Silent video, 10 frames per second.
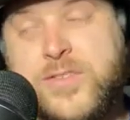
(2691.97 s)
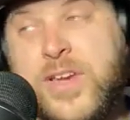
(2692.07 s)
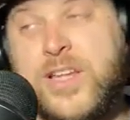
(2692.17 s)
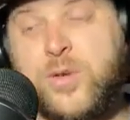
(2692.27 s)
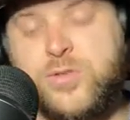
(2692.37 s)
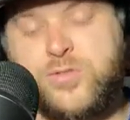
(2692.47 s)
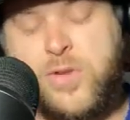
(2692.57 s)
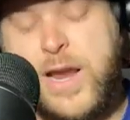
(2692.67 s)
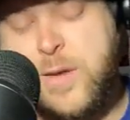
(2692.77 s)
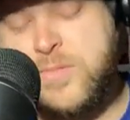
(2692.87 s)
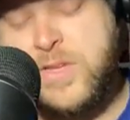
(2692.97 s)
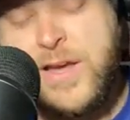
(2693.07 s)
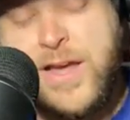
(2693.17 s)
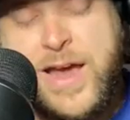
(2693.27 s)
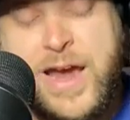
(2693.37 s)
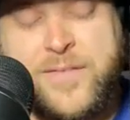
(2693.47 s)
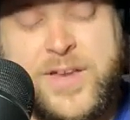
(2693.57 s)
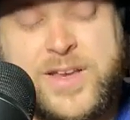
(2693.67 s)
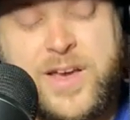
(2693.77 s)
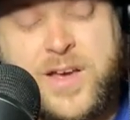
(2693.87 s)
St. Louis Rams. And
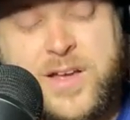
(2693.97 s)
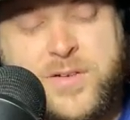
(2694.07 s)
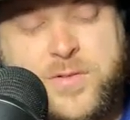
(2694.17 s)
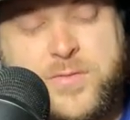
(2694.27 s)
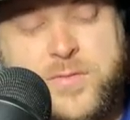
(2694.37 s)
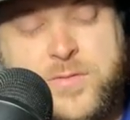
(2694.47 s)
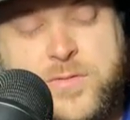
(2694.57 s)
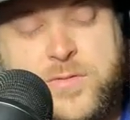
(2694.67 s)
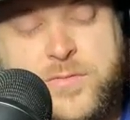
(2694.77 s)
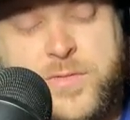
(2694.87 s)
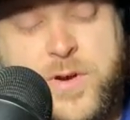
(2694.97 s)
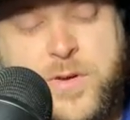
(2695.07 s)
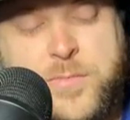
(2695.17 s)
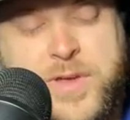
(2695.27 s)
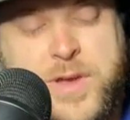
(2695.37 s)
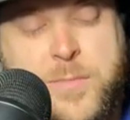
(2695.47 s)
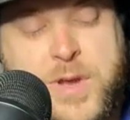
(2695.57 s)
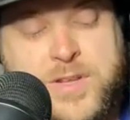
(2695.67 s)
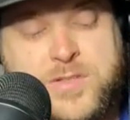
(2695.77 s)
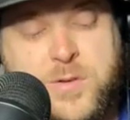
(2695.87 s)
then from the
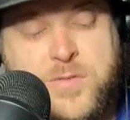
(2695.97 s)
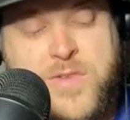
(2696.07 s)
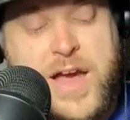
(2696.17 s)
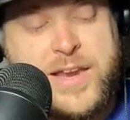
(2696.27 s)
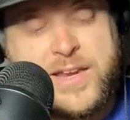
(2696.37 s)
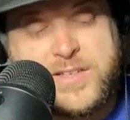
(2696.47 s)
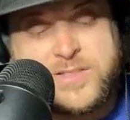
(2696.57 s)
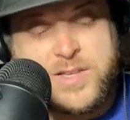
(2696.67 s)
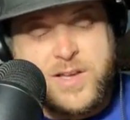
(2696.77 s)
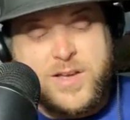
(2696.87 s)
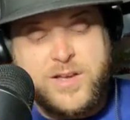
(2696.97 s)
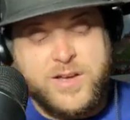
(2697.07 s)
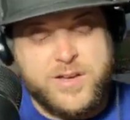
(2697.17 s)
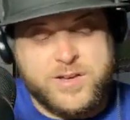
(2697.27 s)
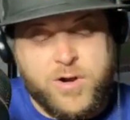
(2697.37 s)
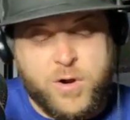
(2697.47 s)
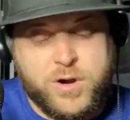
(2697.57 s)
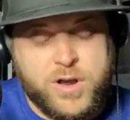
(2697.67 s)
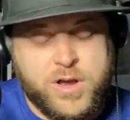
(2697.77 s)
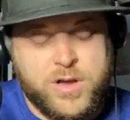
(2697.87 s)
Minnesota Vikings,
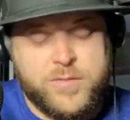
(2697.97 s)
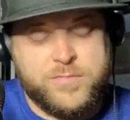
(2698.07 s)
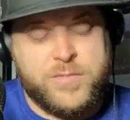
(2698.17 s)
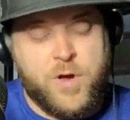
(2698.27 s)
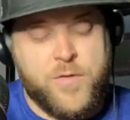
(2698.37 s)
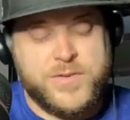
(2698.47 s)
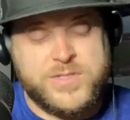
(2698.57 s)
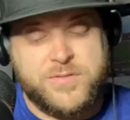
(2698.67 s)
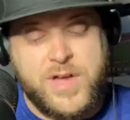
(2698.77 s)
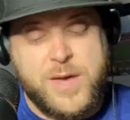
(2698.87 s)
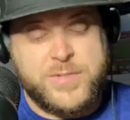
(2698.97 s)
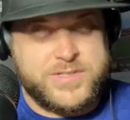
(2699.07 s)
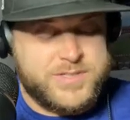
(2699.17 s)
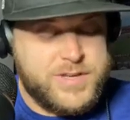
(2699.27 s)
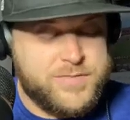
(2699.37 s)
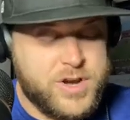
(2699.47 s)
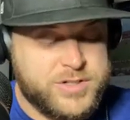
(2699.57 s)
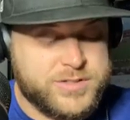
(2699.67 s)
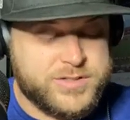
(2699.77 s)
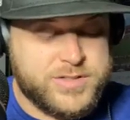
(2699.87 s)
offensive lineman Steve
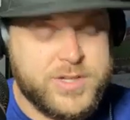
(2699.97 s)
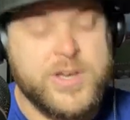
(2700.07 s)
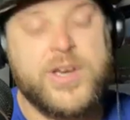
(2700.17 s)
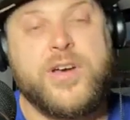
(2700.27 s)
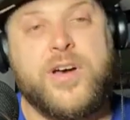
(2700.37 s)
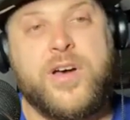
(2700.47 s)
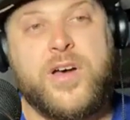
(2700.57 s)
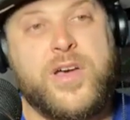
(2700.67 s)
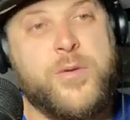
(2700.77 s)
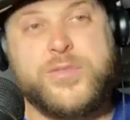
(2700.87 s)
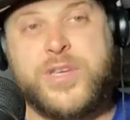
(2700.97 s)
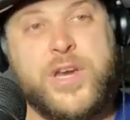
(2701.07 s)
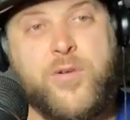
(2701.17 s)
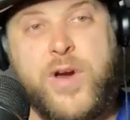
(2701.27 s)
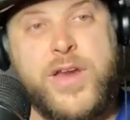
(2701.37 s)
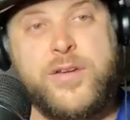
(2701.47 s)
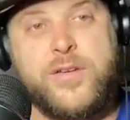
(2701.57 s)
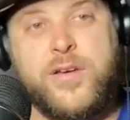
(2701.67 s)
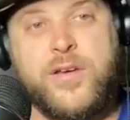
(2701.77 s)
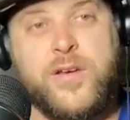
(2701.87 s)
Hutchinson. He was a great
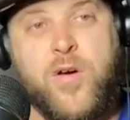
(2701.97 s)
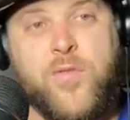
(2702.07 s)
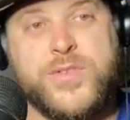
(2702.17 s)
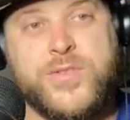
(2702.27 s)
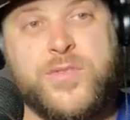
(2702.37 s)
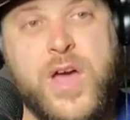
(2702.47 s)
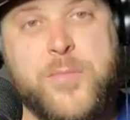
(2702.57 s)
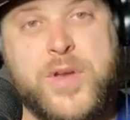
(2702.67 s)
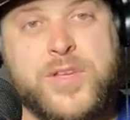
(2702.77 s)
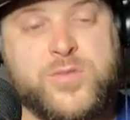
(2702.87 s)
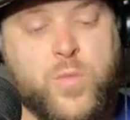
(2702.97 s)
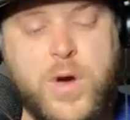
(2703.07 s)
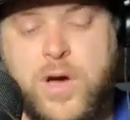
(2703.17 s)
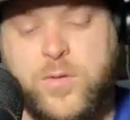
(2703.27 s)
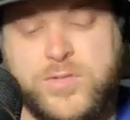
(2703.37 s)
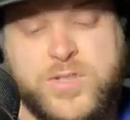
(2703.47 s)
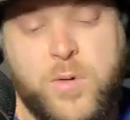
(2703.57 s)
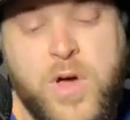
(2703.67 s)
offensive lineman as well. So